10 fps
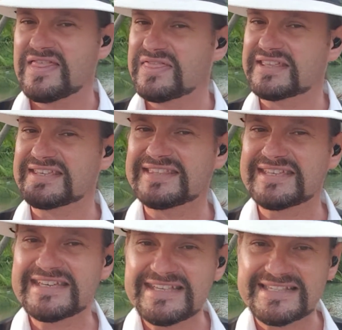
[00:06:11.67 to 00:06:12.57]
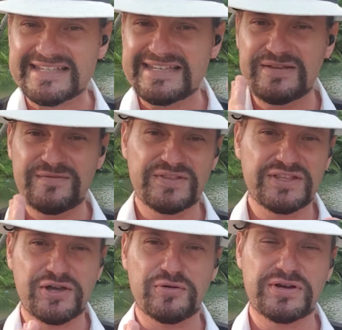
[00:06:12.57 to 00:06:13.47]
that it is even
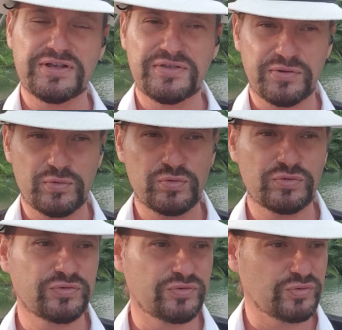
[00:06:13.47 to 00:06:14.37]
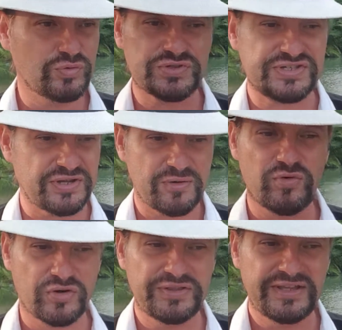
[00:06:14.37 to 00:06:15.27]
going through to
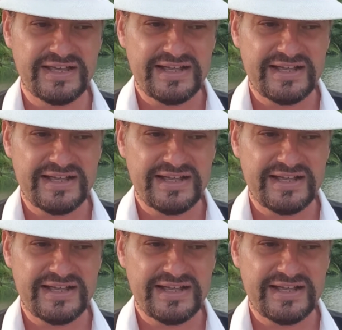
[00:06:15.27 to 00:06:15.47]
someone